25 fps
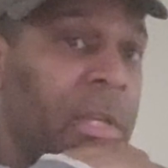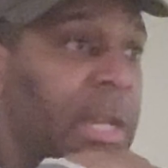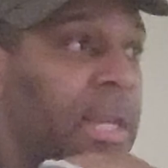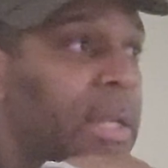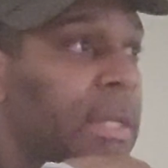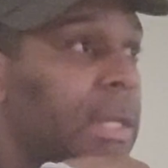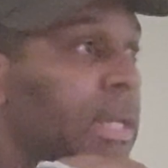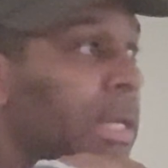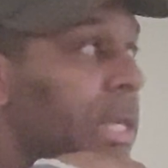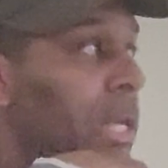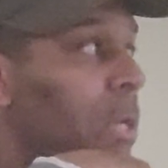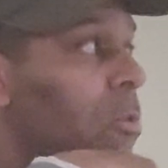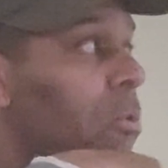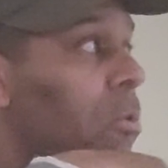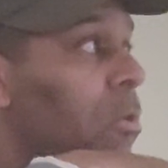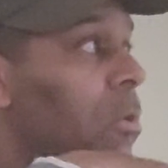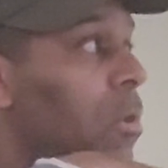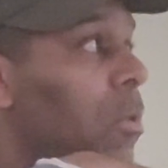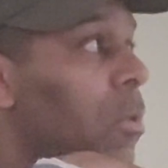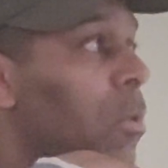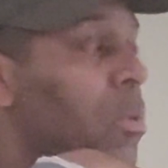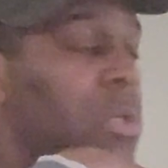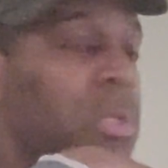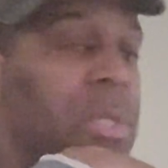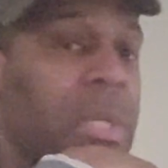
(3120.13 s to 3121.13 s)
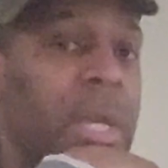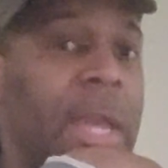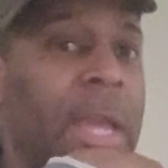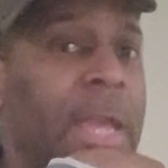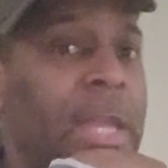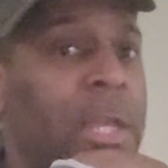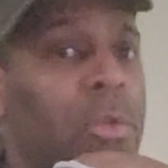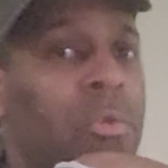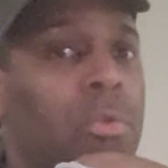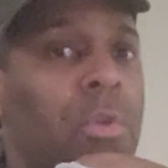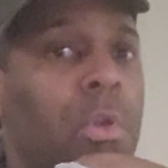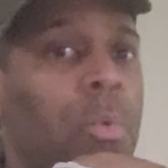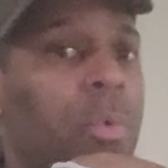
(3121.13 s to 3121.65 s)
it ain't like he gonna go and say, hey,
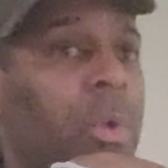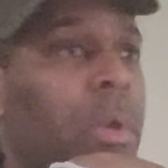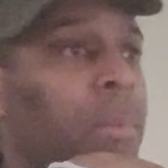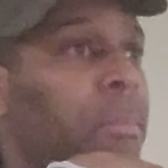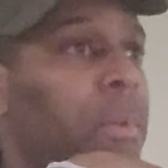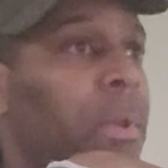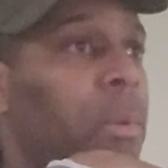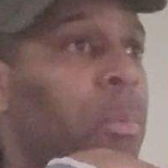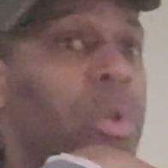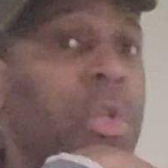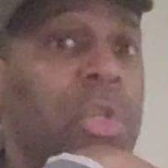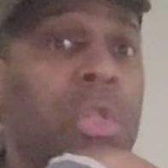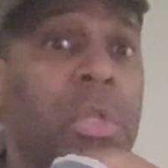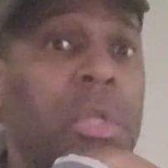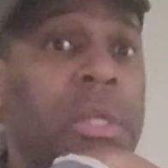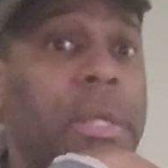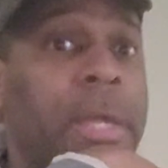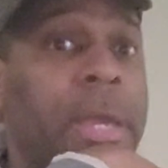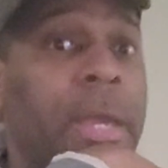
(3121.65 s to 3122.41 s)
you know what, man, what's your